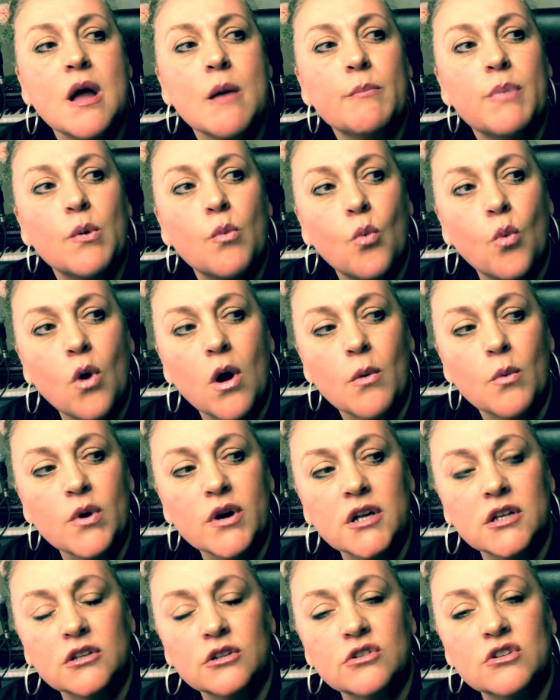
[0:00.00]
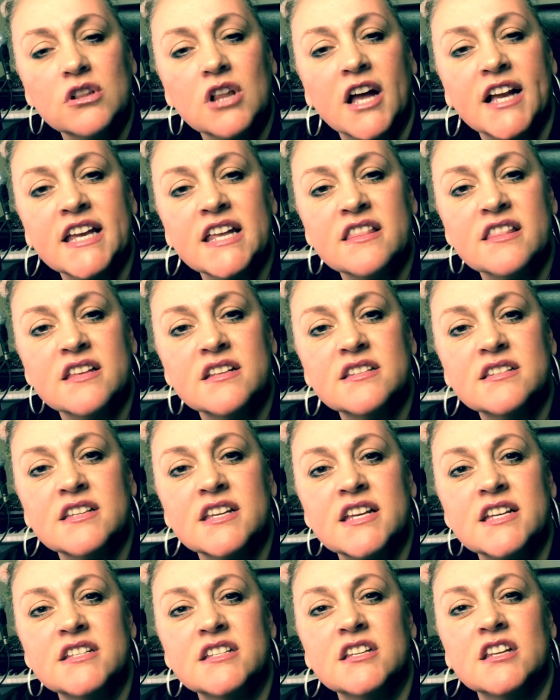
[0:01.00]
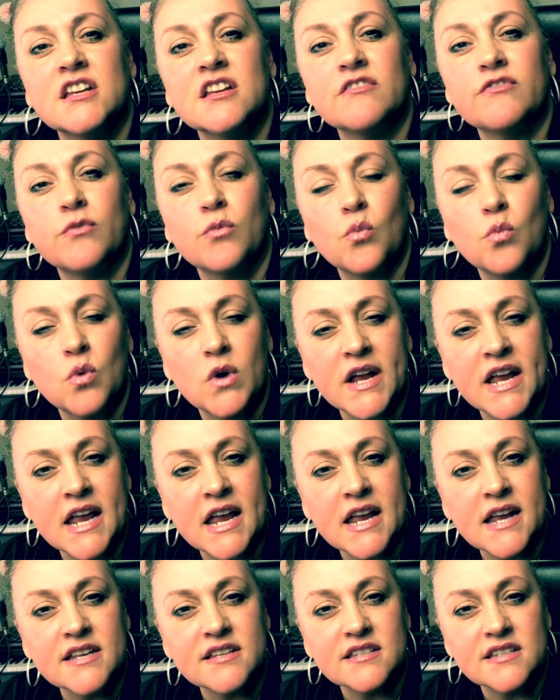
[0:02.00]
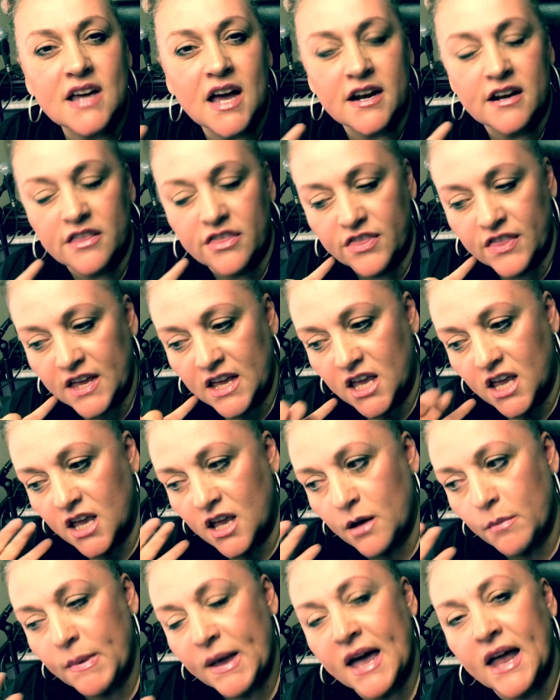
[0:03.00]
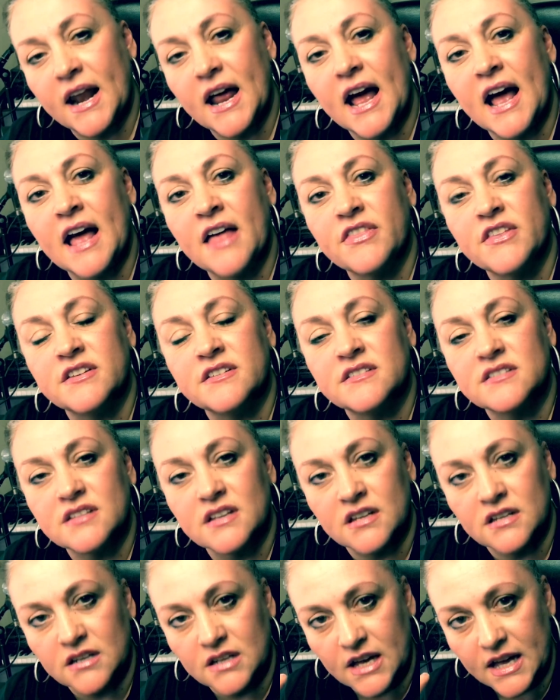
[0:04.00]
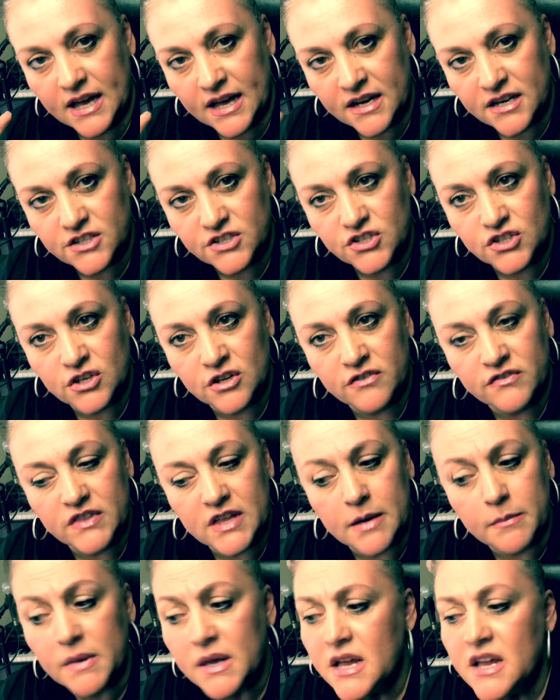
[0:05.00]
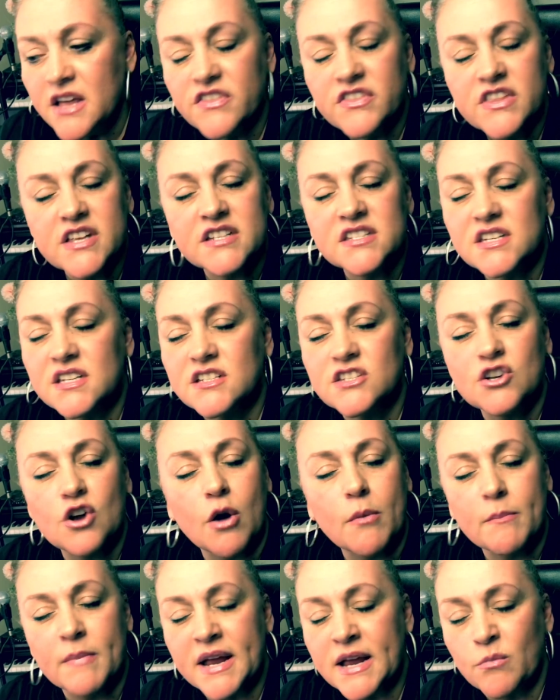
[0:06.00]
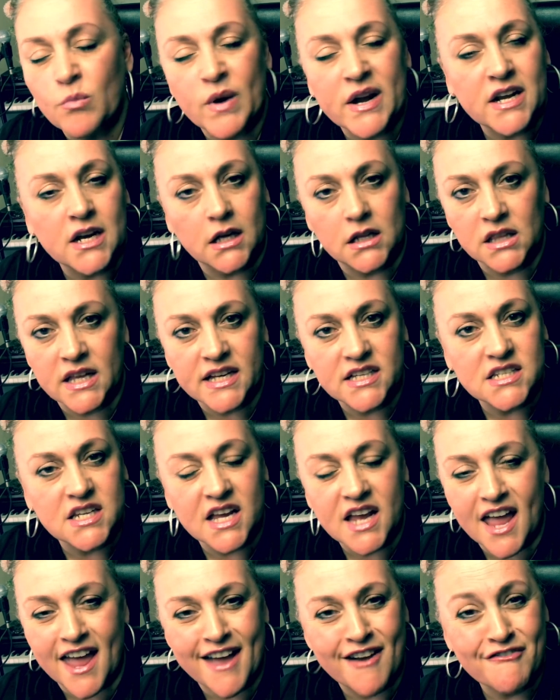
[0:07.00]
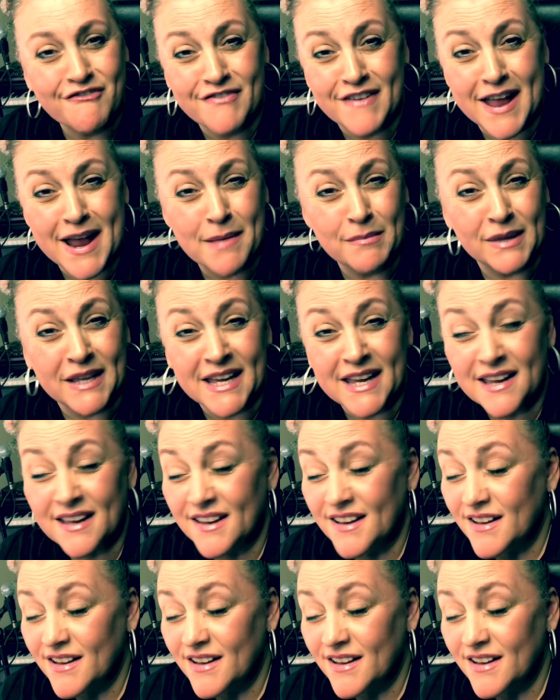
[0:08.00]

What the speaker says: But what would it look like in this season if we started thinking about others and how to serve them? This does not mean we're neglecting our family.